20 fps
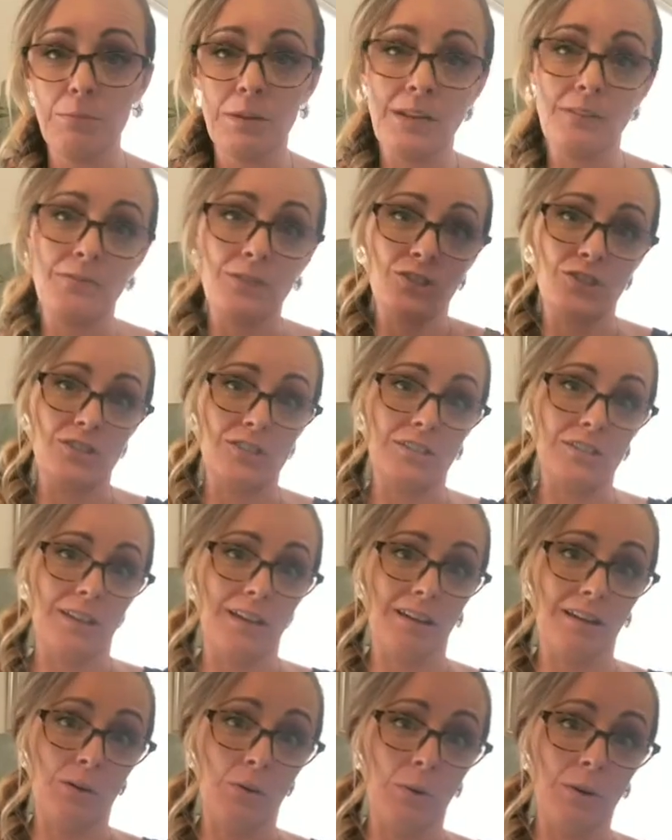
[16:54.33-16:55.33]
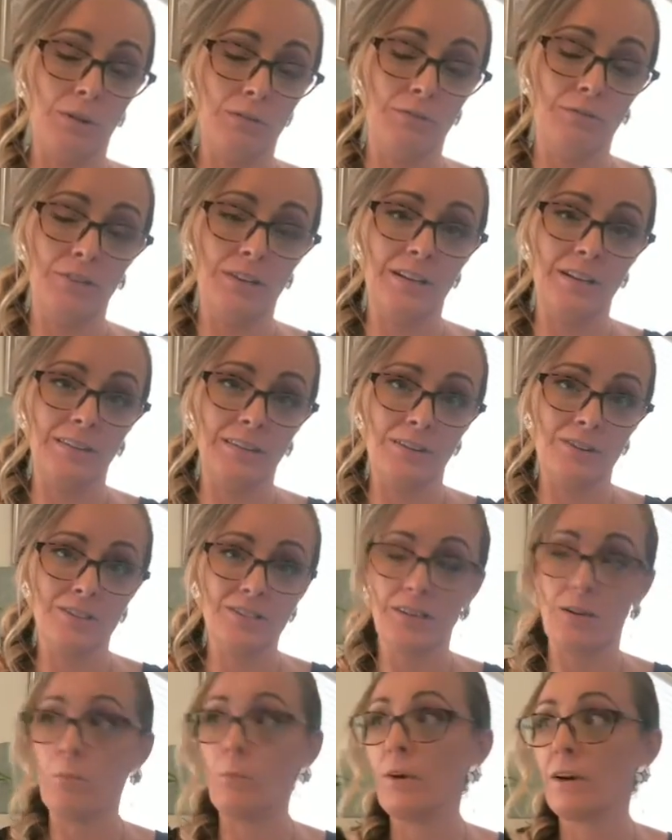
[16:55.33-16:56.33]
But if it's just like, oh, it'll fit in there
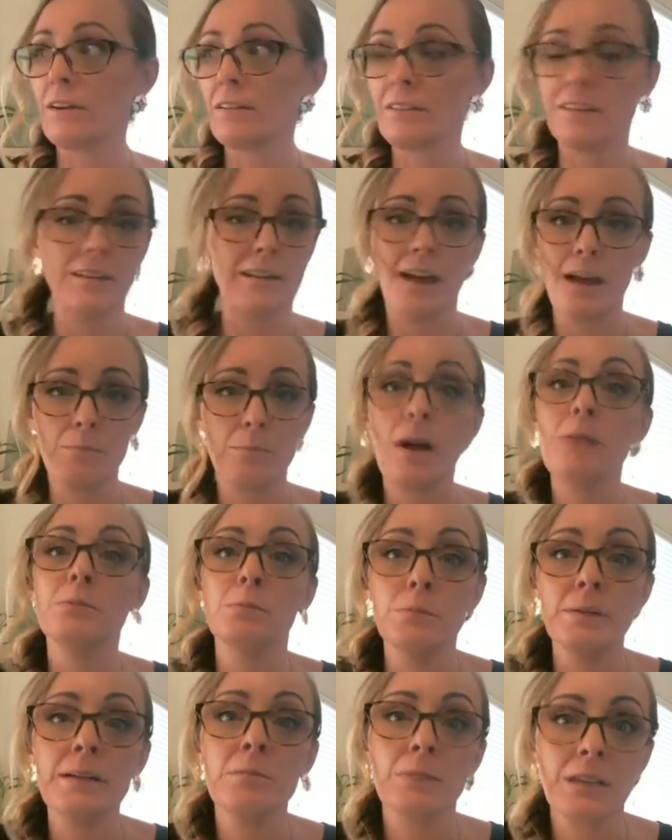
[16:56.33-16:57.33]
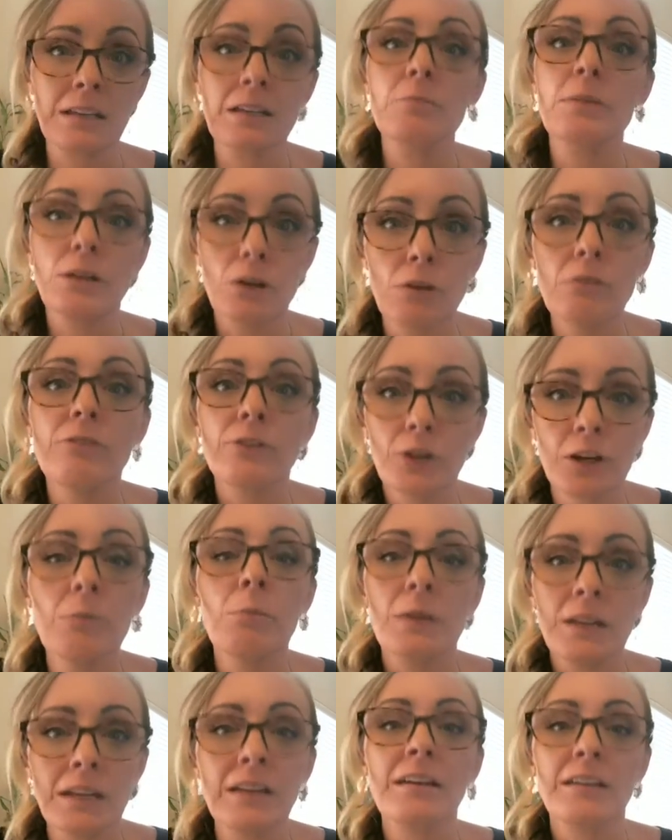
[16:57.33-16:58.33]
somewhere, then I probably am going to be
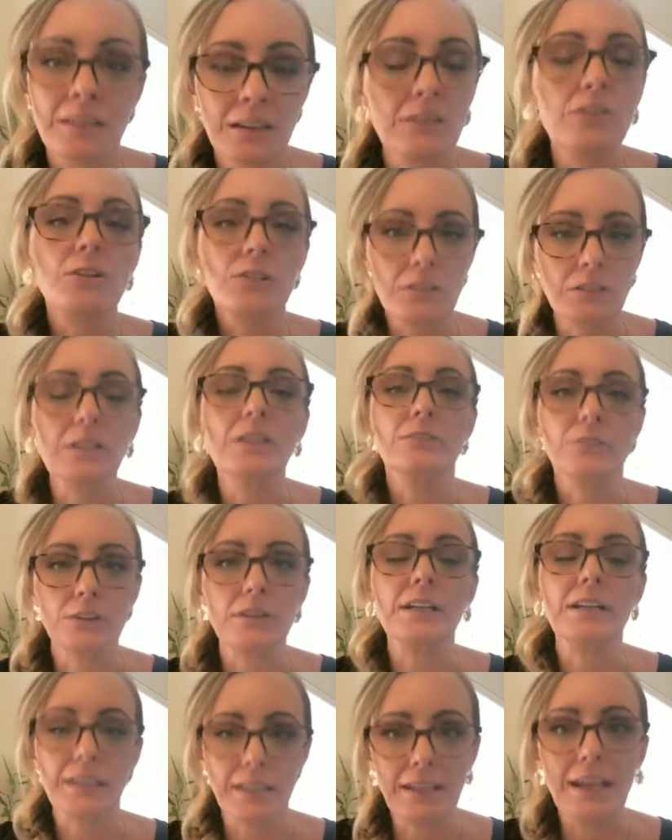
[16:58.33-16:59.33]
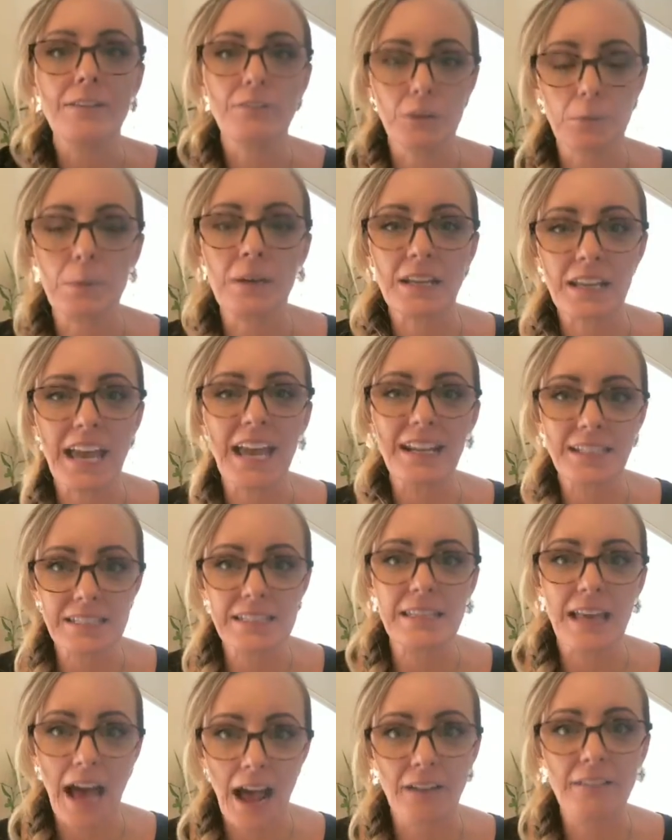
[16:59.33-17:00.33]
over-committing and under-delivering, and everybody hates
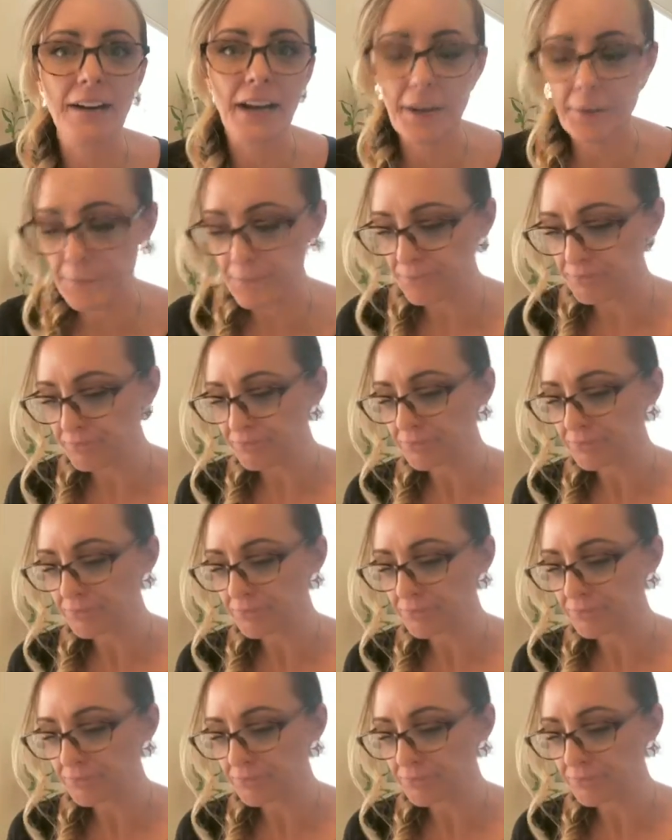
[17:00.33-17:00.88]
that, right?